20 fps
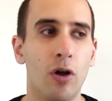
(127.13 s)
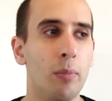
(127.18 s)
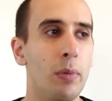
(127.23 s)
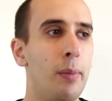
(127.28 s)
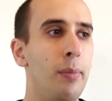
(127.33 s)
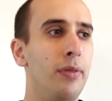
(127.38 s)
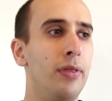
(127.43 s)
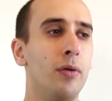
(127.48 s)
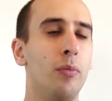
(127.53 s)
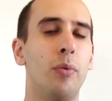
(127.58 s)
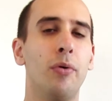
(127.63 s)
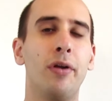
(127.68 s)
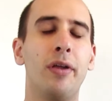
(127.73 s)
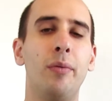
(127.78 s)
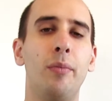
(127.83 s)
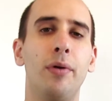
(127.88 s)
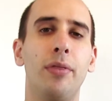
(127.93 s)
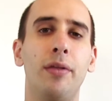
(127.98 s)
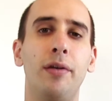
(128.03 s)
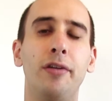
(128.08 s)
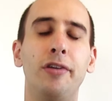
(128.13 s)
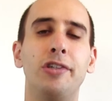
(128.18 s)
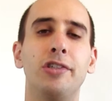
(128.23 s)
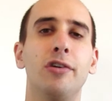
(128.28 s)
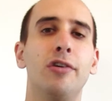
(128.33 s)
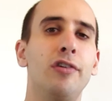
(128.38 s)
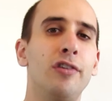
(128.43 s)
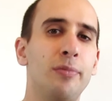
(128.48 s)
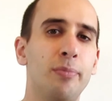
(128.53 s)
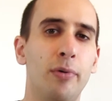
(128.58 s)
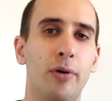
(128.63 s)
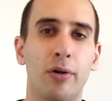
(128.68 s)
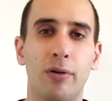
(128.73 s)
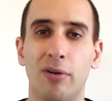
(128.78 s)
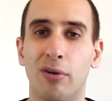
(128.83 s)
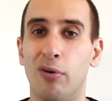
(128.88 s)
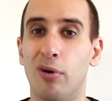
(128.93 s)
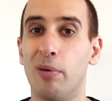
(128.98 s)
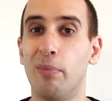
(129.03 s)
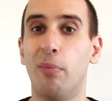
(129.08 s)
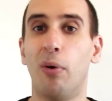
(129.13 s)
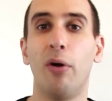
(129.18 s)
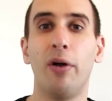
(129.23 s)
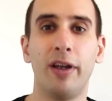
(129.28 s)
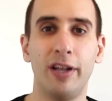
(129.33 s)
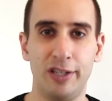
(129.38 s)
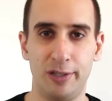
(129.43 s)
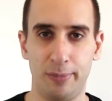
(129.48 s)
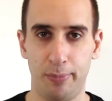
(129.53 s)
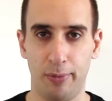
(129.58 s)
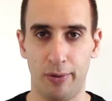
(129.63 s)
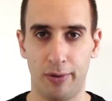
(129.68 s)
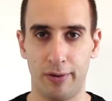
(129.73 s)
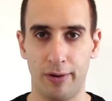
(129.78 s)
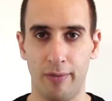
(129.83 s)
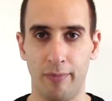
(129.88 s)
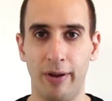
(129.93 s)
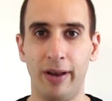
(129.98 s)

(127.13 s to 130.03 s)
or maybe they're working with an insurance broker or a mortgage broker,